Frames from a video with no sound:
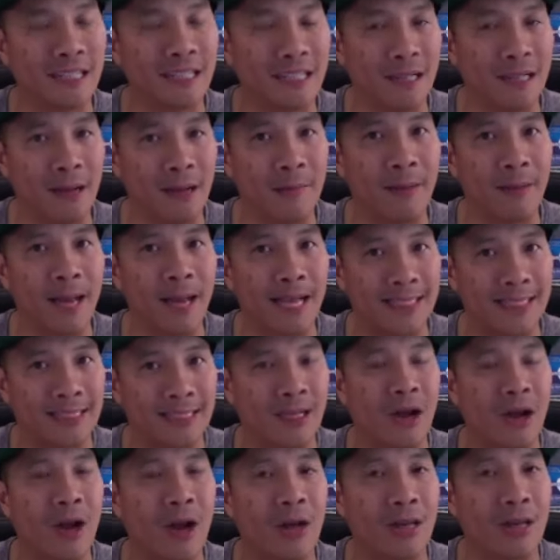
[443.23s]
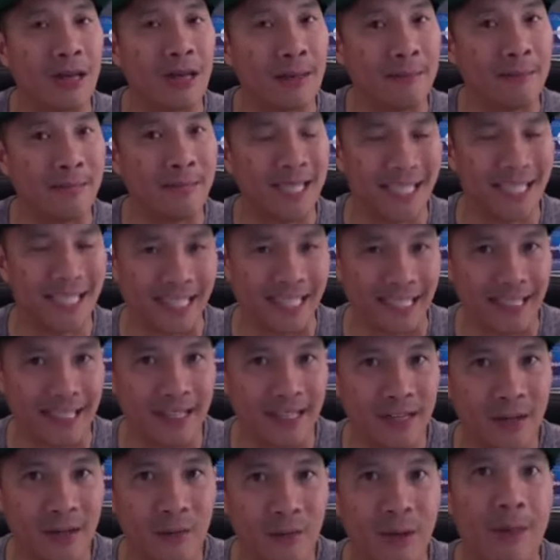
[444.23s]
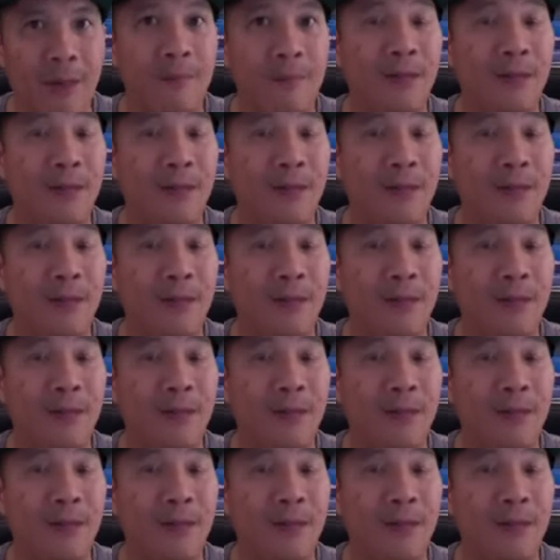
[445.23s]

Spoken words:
it up as an online meeting, right?